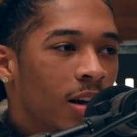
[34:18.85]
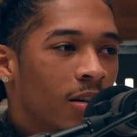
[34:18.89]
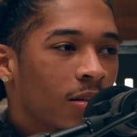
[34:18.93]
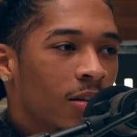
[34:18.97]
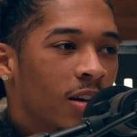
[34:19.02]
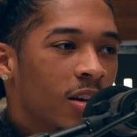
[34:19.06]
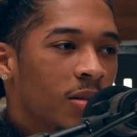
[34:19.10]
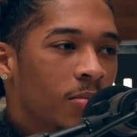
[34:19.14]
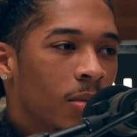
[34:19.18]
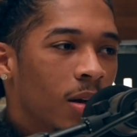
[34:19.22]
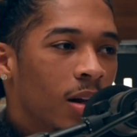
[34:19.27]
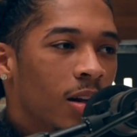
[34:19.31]
to
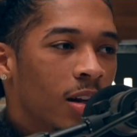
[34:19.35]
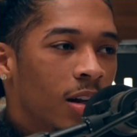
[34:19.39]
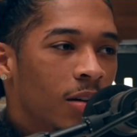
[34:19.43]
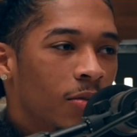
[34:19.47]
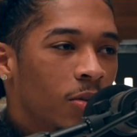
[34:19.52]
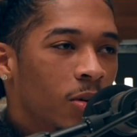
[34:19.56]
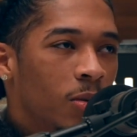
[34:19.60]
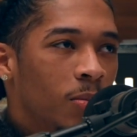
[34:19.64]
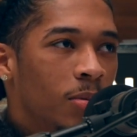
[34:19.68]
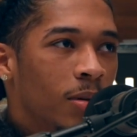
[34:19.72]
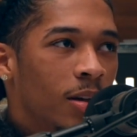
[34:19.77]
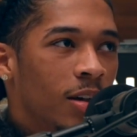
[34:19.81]
raise my
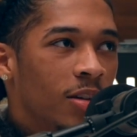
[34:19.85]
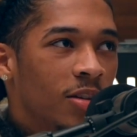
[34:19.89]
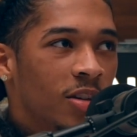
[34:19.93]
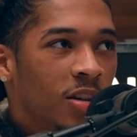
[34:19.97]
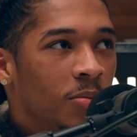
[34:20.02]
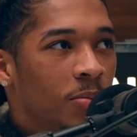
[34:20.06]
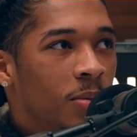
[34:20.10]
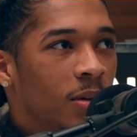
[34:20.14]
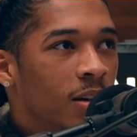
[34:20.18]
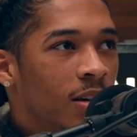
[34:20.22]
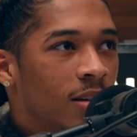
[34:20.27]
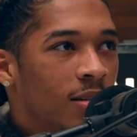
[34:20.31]
level of play,"
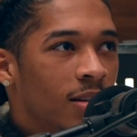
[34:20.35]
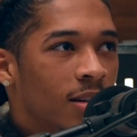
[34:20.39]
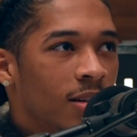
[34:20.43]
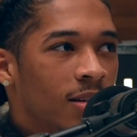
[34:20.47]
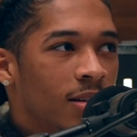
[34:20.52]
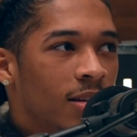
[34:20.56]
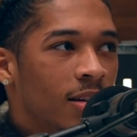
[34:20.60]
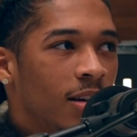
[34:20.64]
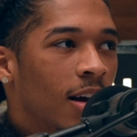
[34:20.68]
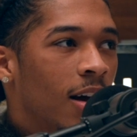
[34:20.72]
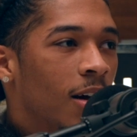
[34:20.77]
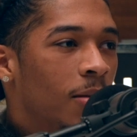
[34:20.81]
just because they
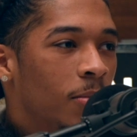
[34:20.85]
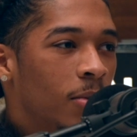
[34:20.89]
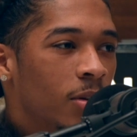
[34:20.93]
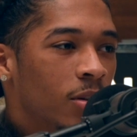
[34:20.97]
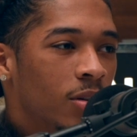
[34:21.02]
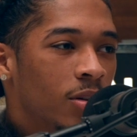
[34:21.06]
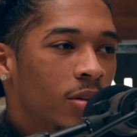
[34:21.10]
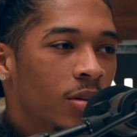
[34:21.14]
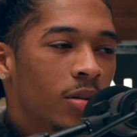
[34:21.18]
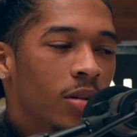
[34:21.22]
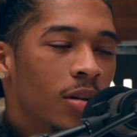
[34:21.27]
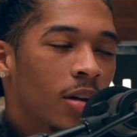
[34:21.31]
see how
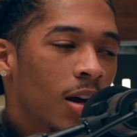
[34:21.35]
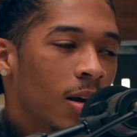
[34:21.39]
much